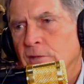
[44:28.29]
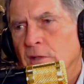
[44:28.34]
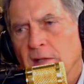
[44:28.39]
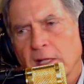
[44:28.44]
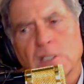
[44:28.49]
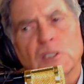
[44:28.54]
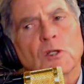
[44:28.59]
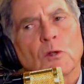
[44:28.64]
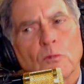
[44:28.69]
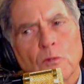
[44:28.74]

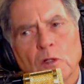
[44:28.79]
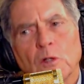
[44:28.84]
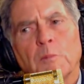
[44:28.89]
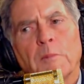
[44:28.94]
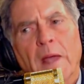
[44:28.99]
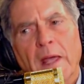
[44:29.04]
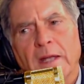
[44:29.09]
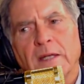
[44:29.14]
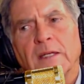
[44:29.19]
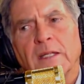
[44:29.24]
That's a real
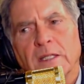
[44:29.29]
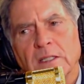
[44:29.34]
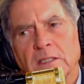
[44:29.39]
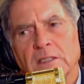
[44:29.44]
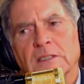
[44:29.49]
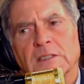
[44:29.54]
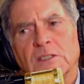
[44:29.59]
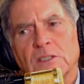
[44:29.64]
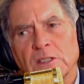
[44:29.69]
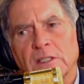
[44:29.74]
bad deal,
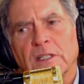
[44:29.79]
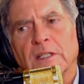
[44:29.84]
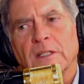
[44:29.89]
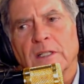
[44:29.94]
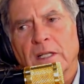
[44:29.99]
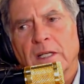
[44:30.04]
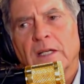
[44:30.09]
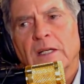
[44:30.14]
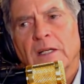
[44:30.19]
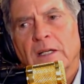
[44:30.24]
isn't it?
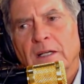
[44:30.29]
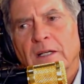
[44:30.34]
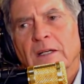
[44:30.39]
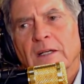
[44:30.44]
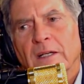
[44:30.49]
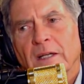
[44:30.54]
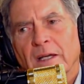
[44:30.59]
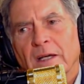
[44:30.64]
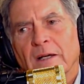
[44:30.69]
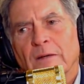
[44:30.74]

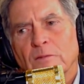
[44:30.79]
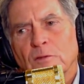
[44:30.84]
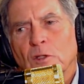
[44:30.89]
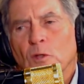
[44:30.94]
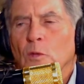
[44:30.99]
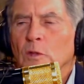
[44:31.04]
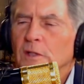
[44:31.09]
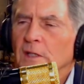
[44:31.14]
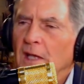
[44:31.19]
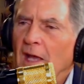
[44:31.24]
Yeah. You know
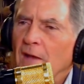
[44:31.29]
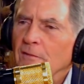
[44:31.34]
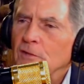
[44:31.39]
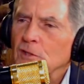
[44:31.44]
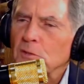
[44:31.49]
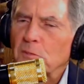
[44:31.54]
what the average,